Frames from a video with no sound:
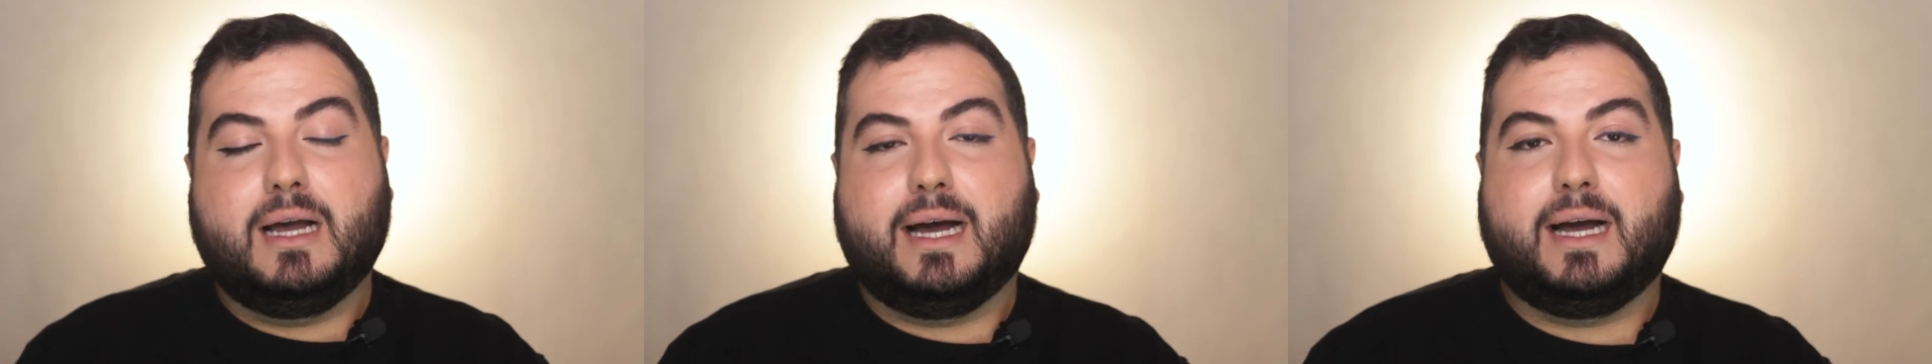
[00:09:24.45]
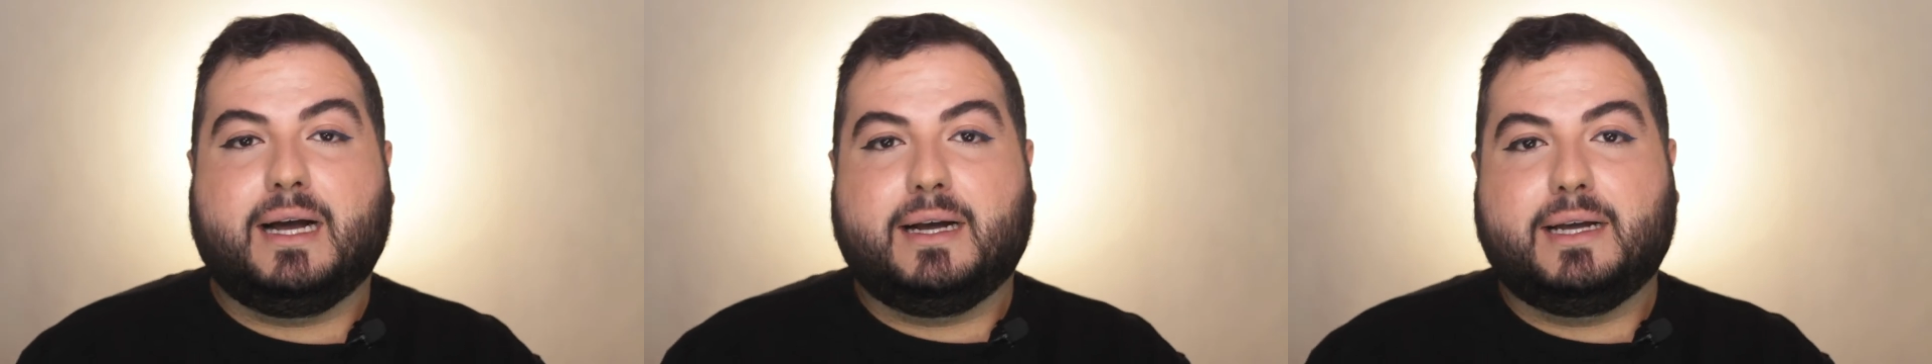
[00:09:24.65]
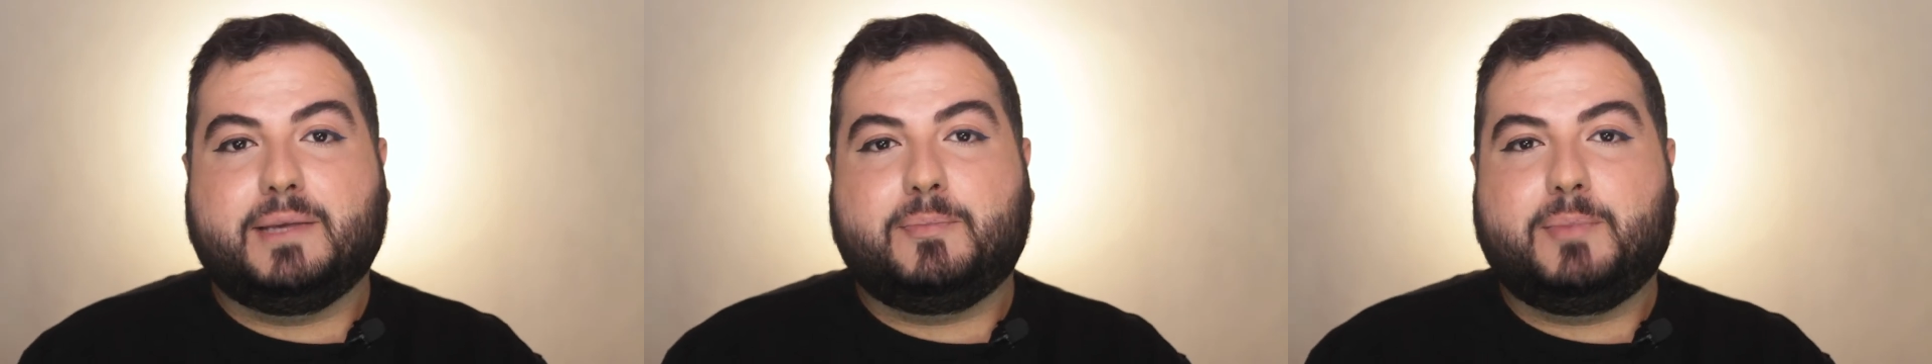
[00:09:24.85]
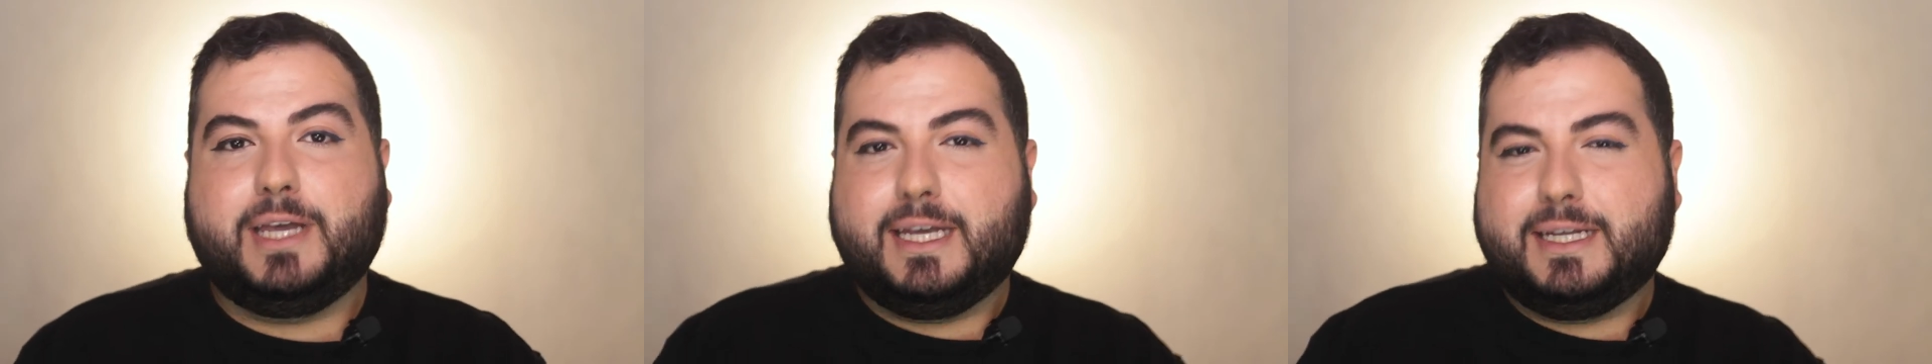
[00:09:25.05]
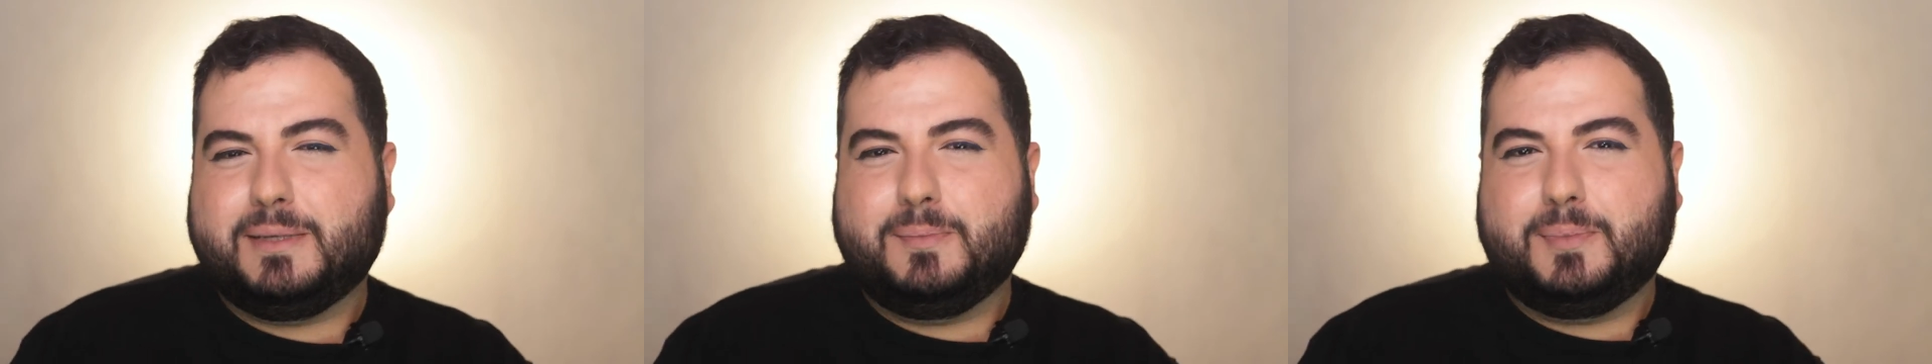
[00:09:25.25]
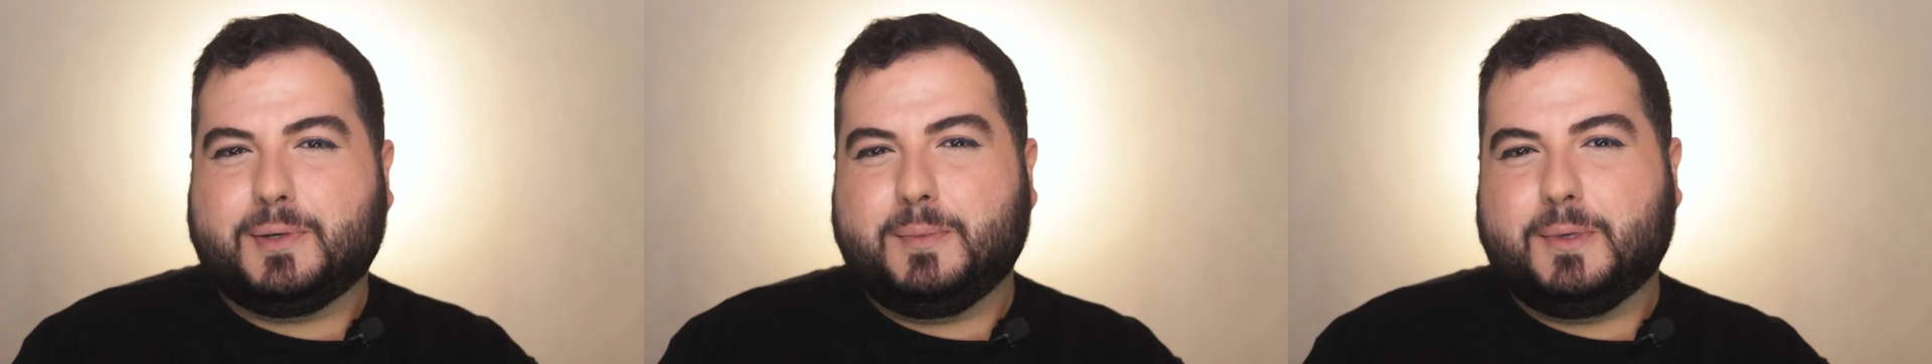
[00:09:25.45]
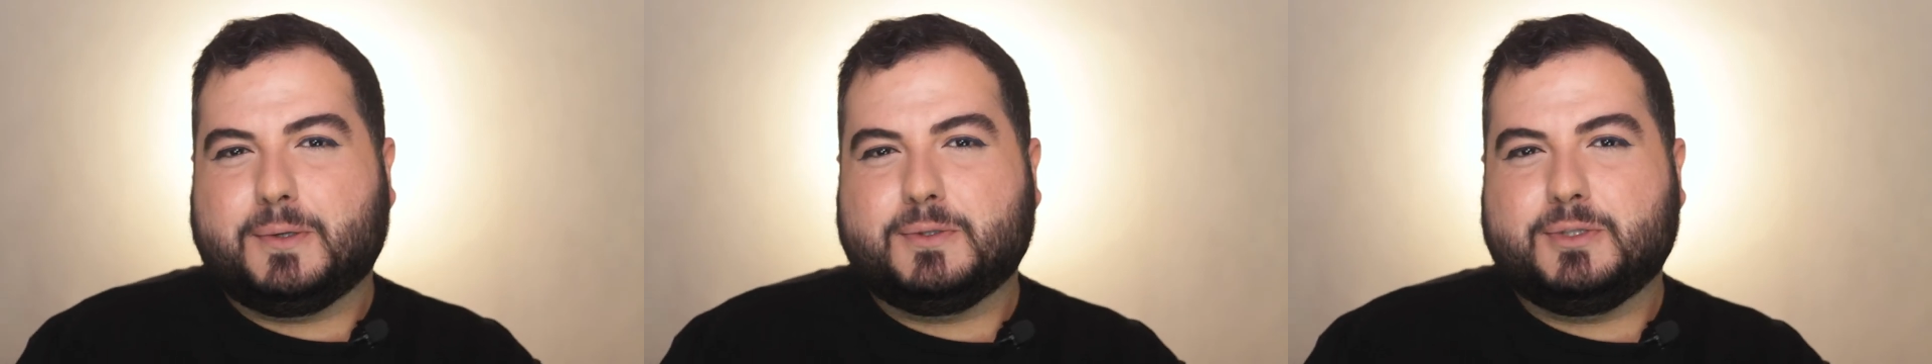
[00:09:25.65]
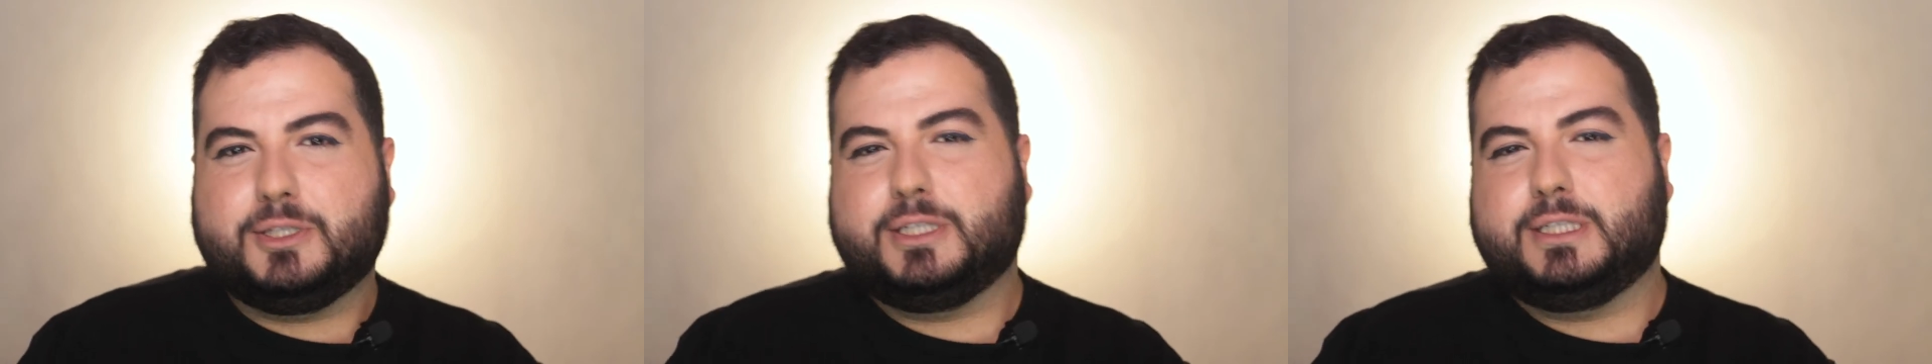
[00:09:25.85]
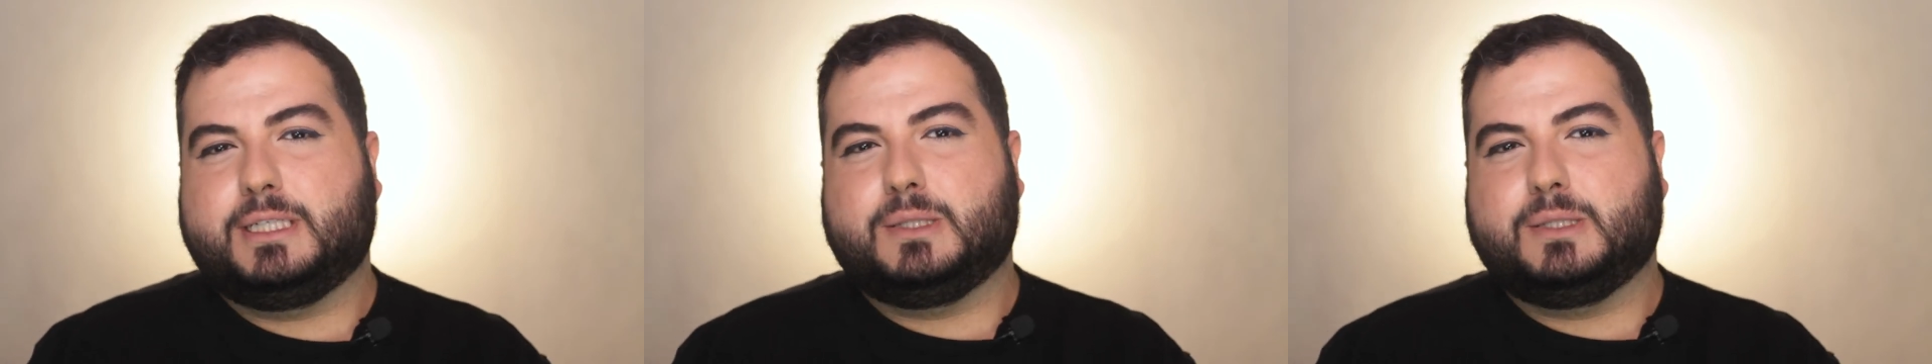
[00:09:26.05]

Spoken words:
I paid in promotion,